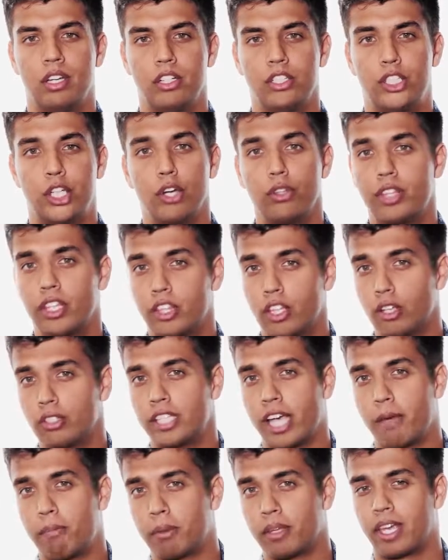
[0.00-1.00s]
showed that those
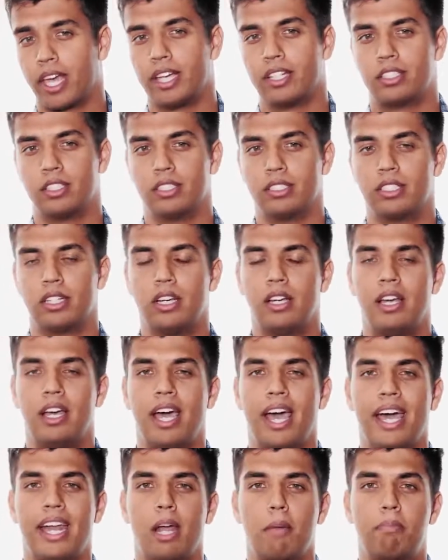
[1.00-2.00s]
applications
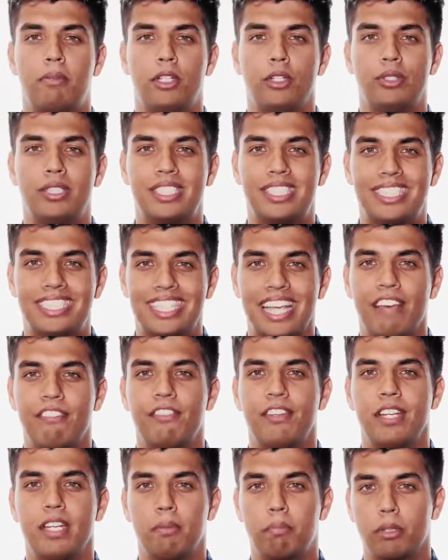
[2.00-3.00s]
had up to
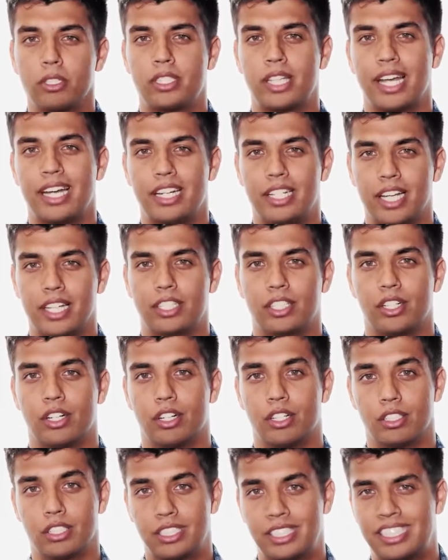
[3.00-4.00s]
70%
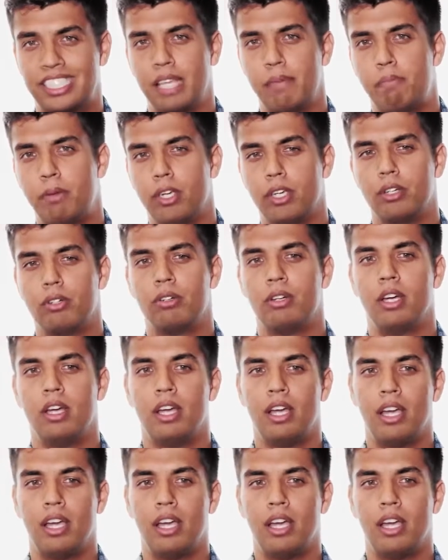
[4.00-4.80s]
additional CPU